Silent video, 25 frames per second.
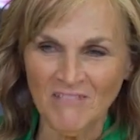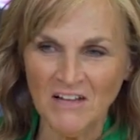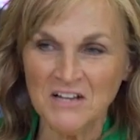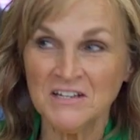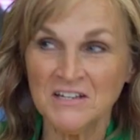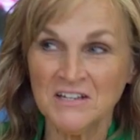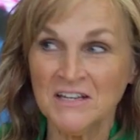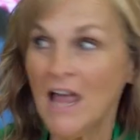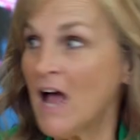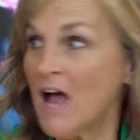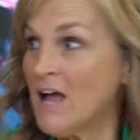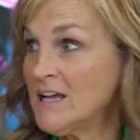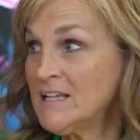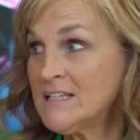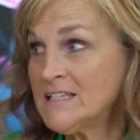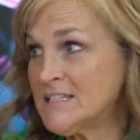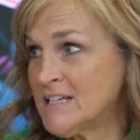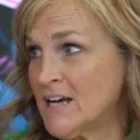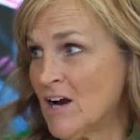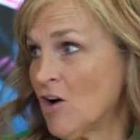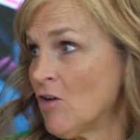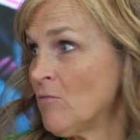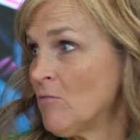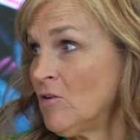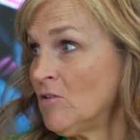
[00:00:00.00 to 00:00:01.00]
Yeah, it's
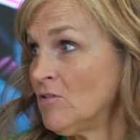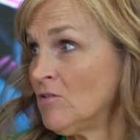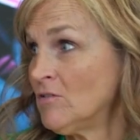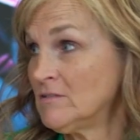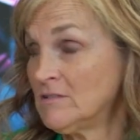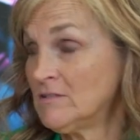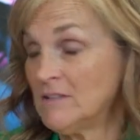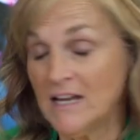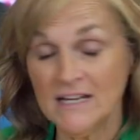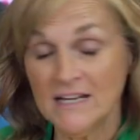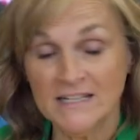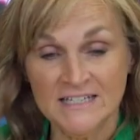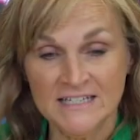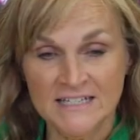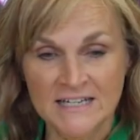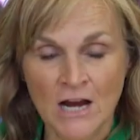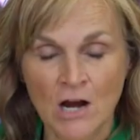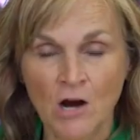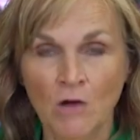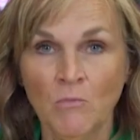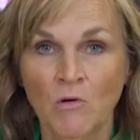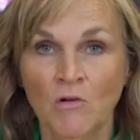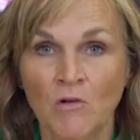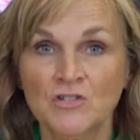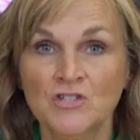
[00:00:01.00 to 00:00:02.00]
terrible. It's
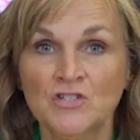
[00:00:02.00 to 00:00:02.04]
terrible.